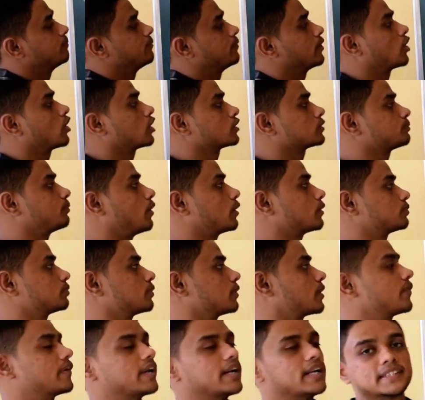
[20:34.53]
Because
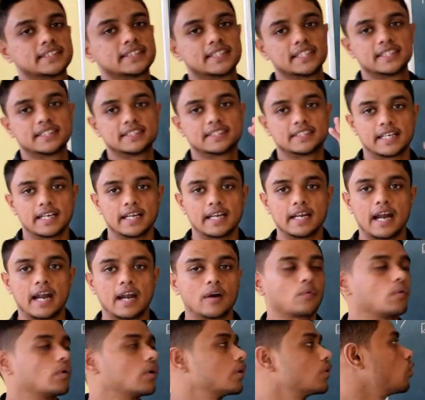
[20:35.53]
phosphorus valence is 3
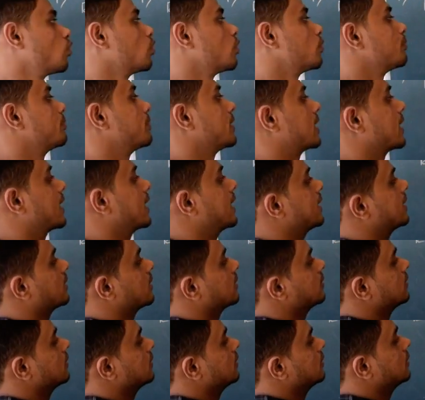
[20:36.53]
and 1 lone pair,
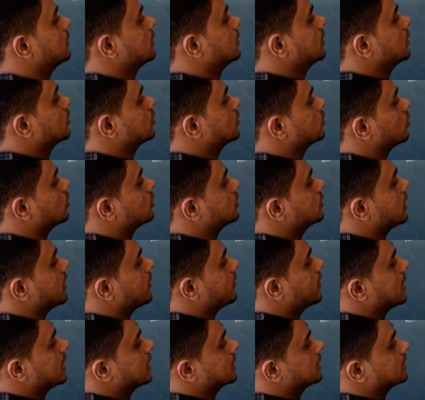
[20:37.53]
right? So 3
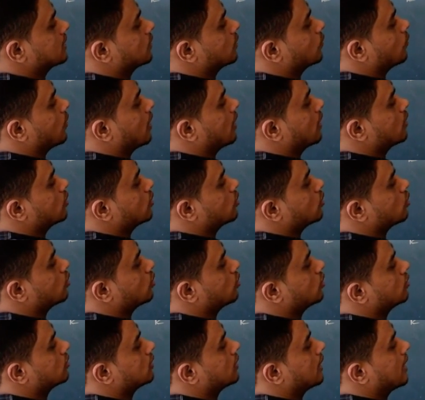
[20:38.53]
valency, 1,
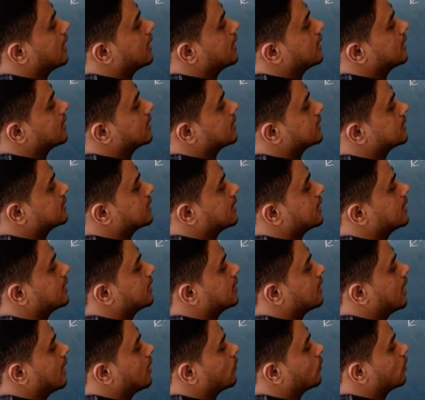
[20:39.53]
2 and here 3
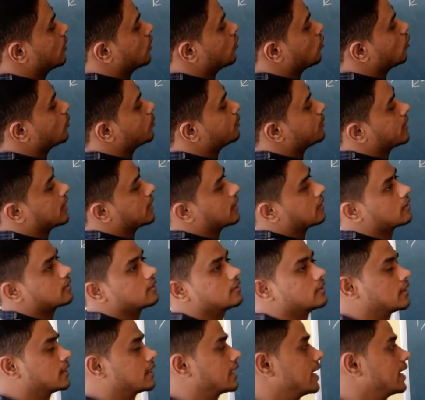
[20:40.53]
and 1 lone pair,
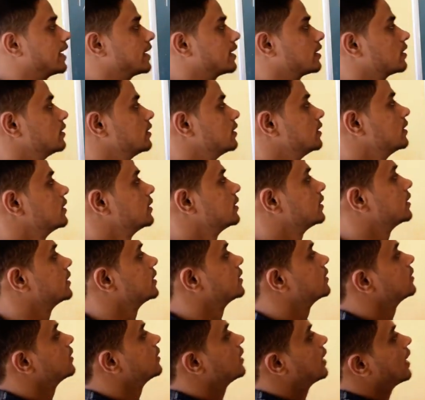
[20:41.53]
right?
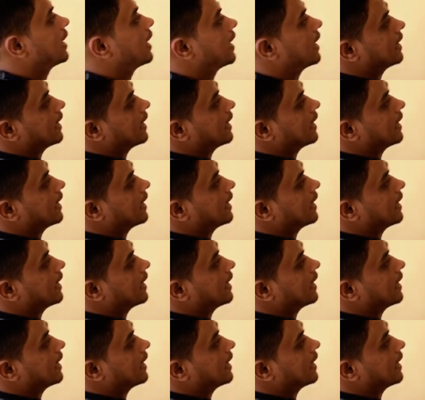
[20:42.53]
And